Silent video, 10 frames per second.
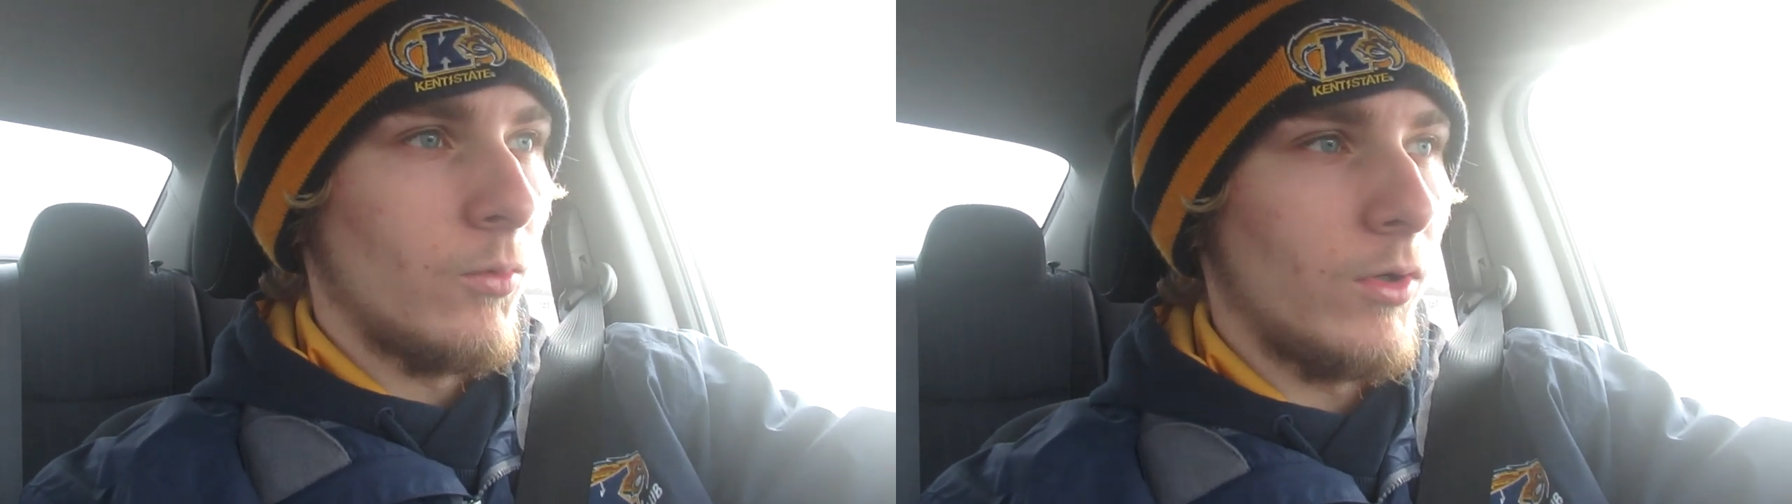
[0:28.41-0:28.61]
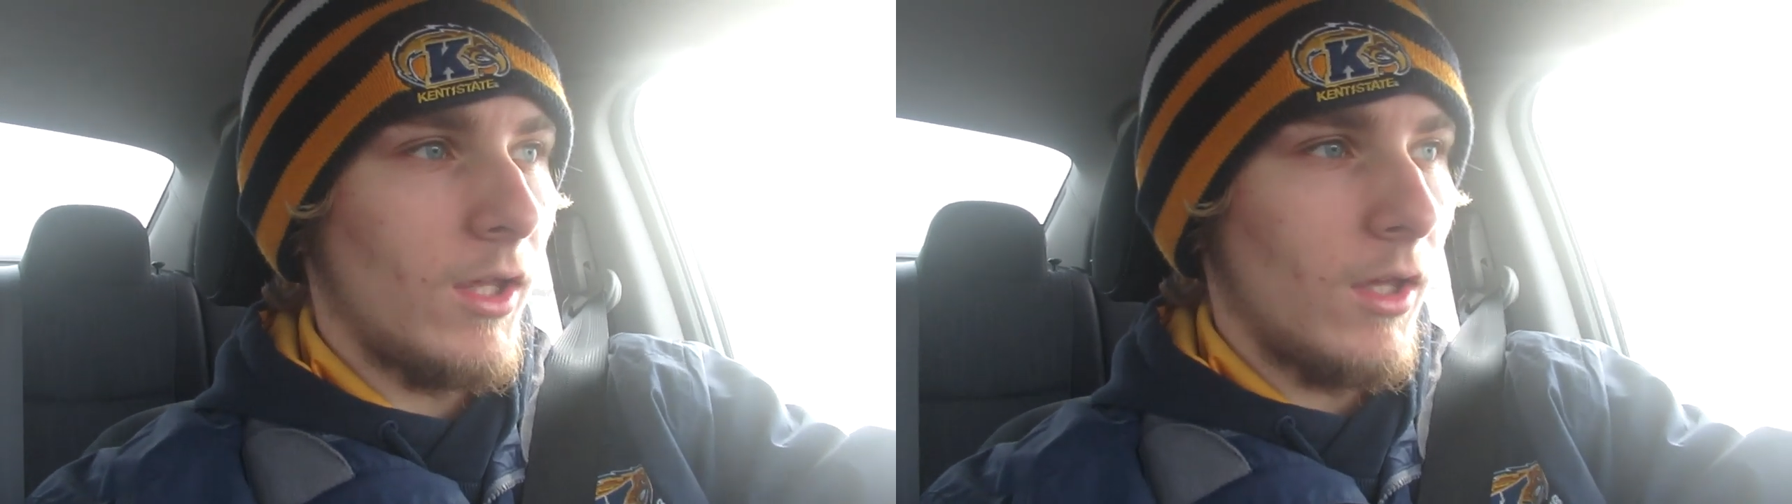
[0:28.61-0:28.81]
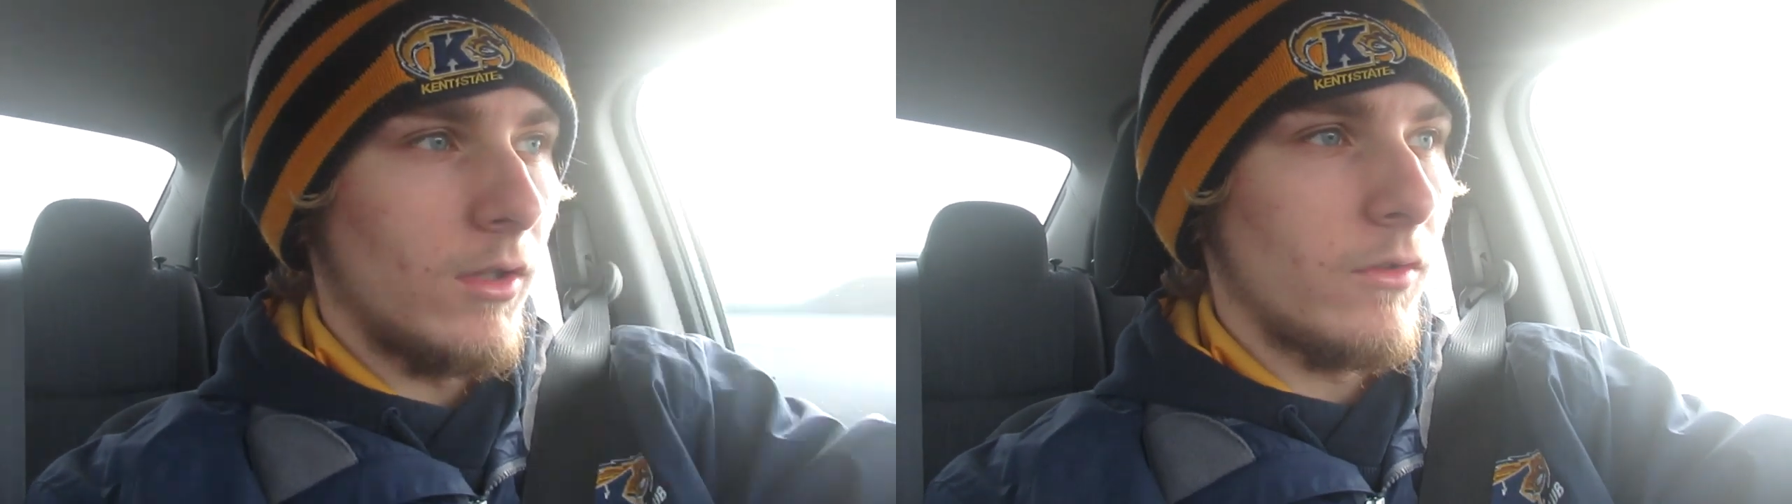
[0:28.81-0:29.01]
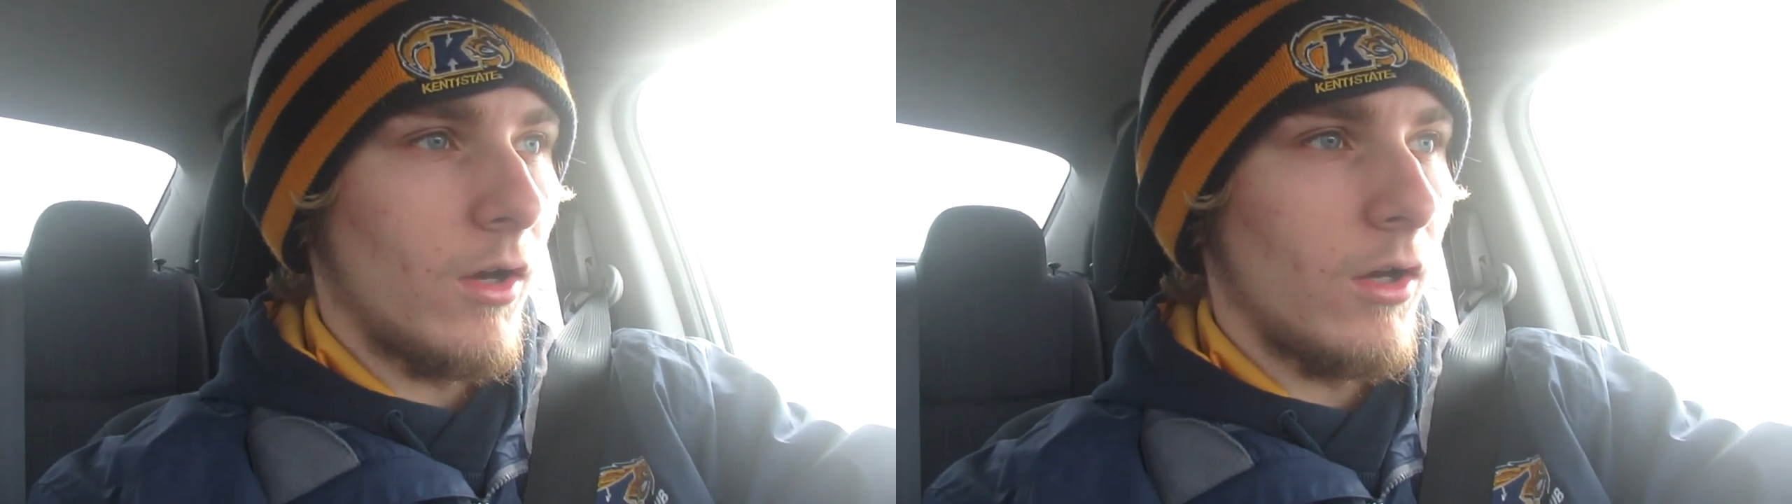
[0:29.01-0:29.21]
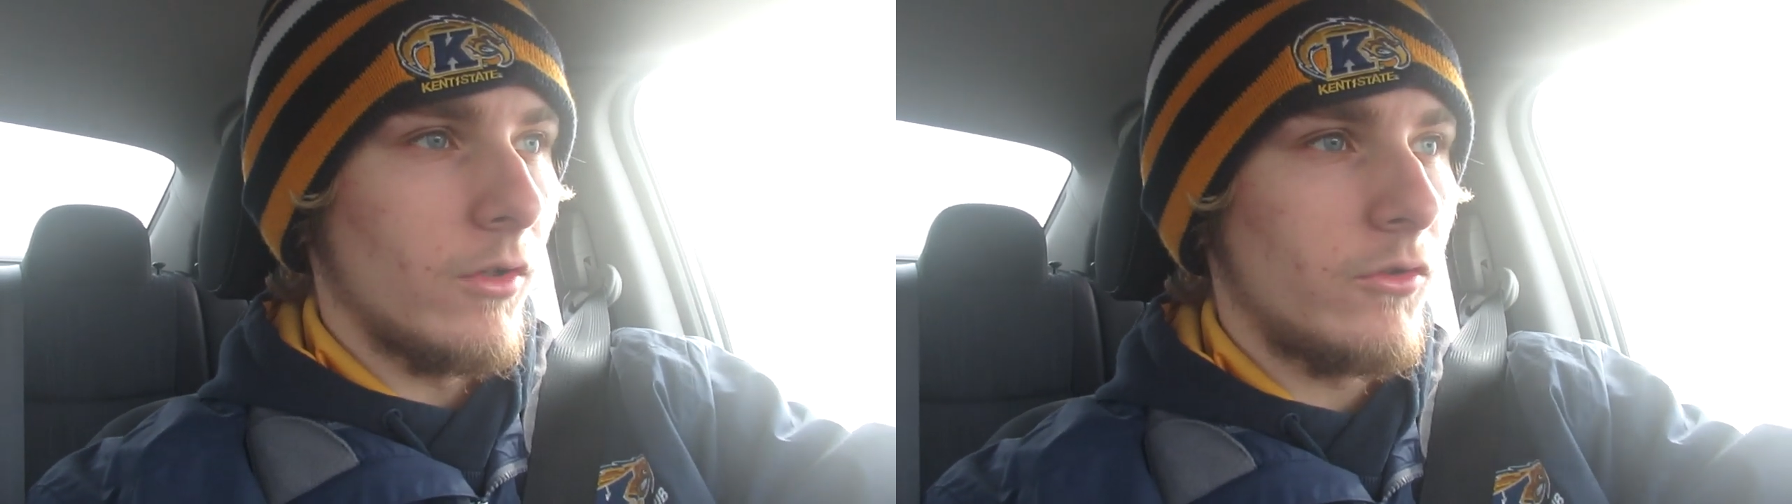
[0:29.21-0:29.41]
we gained
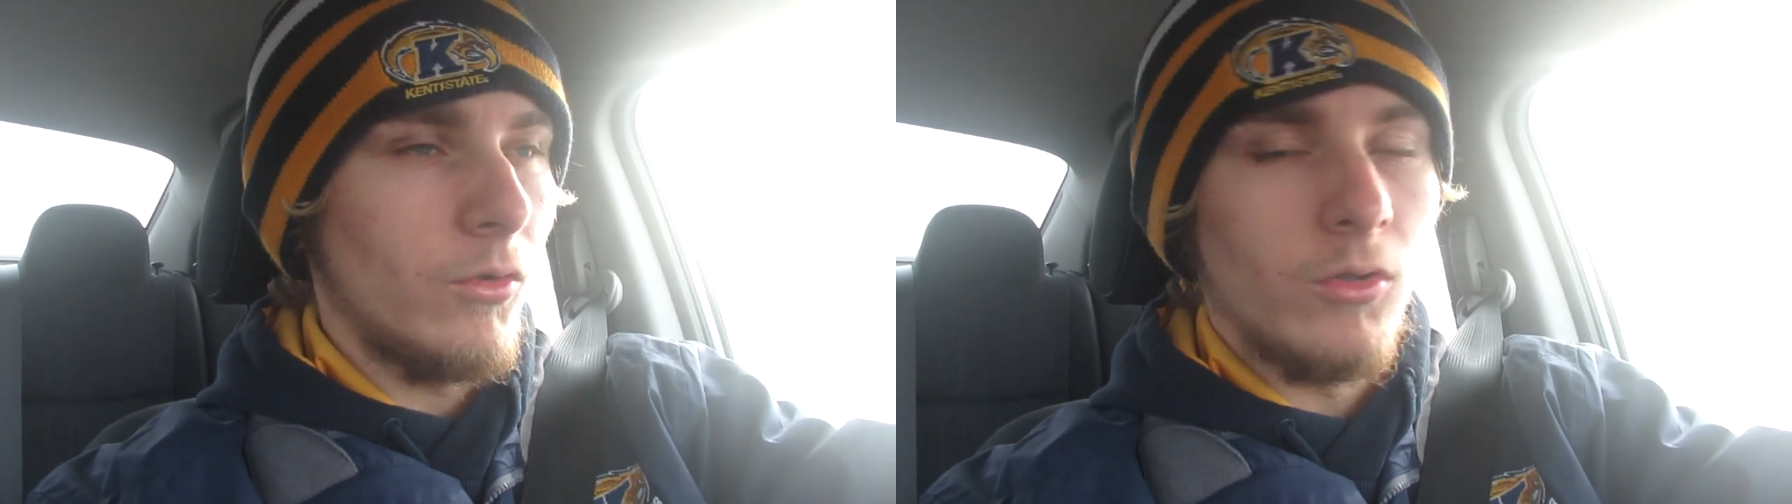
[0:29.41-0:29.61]
uh, two